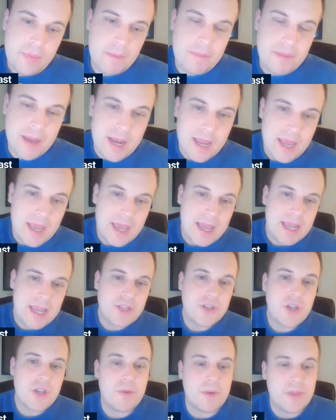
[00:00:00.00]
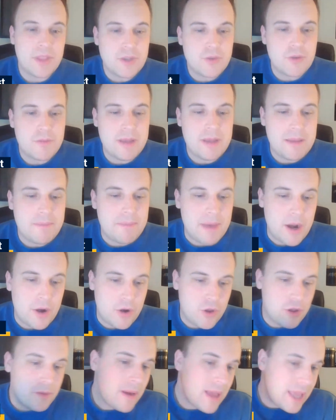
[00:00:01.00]
But in general, this one being better,
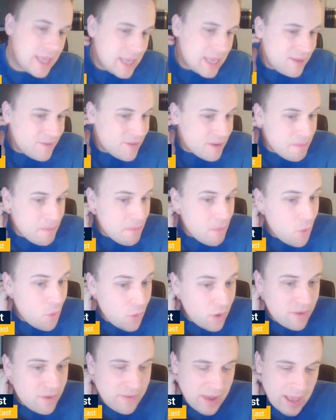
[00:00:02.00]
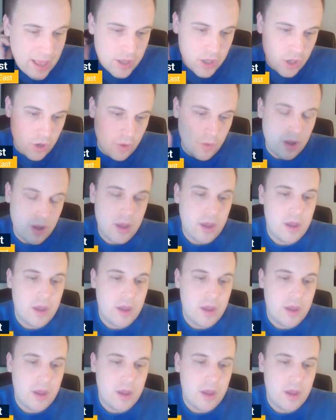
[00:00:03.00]
you could probably get even more value